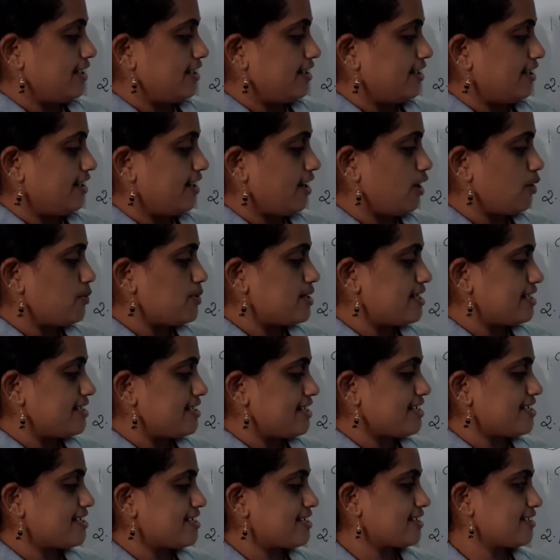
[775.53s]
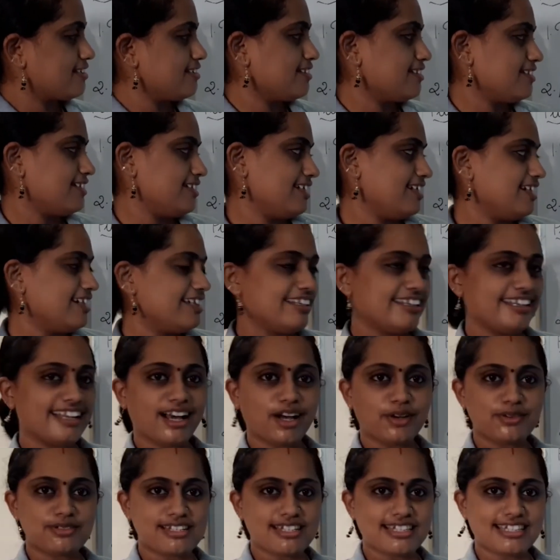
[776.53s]
Now is it is
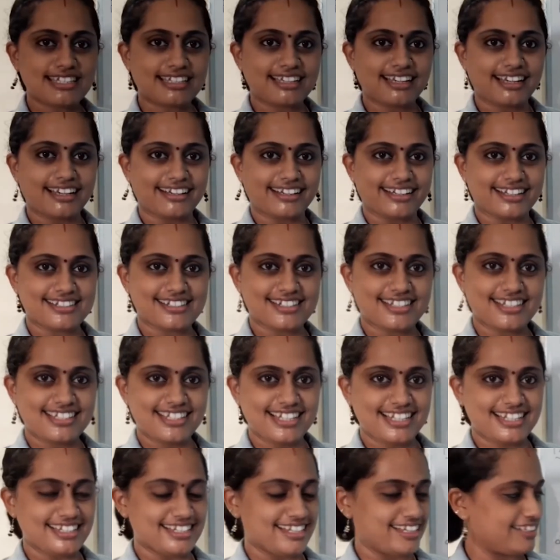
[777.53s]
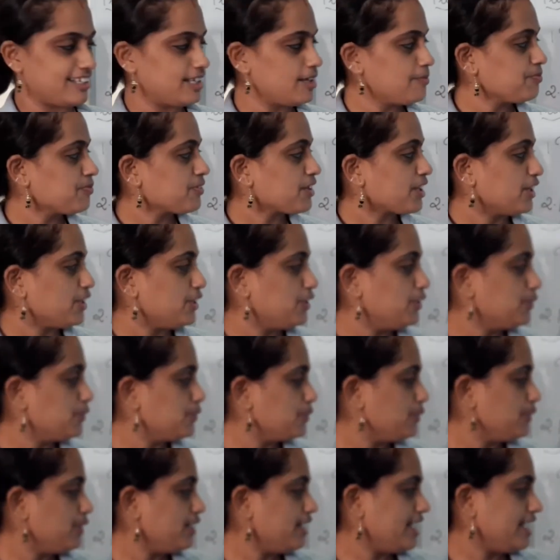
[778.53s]
now it is correct, isn't it?
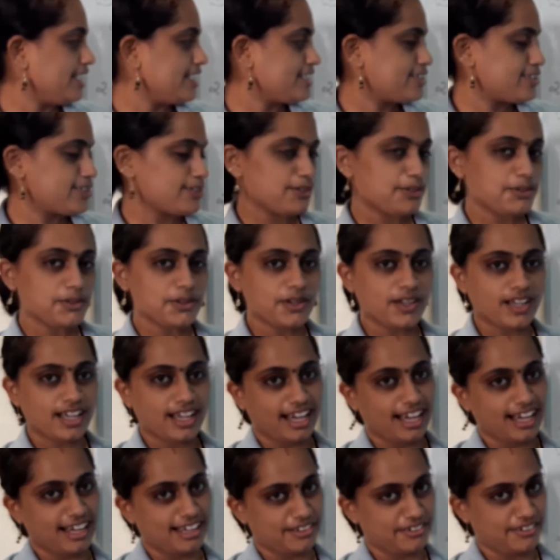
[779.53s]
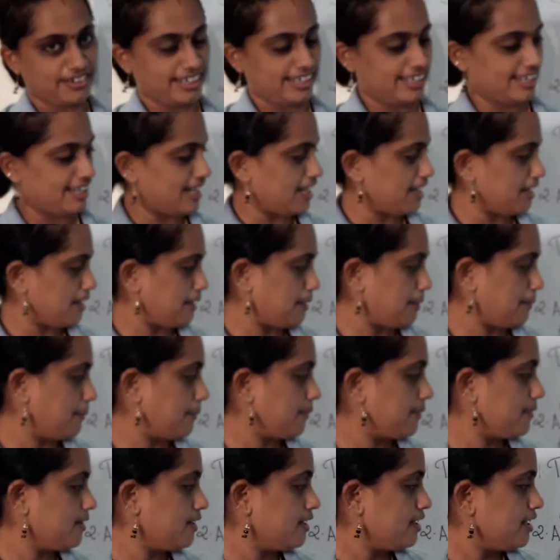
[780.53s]
You need to hurry up.
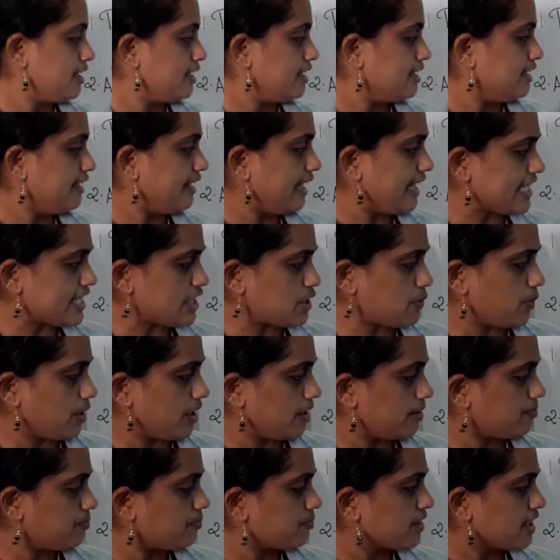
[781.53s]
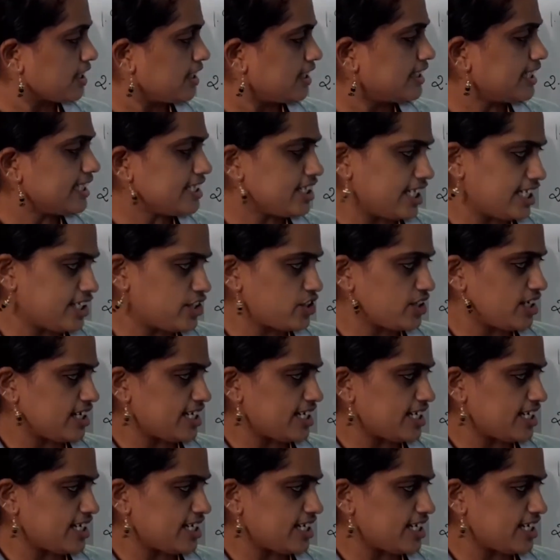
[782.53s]
Next one. The teacher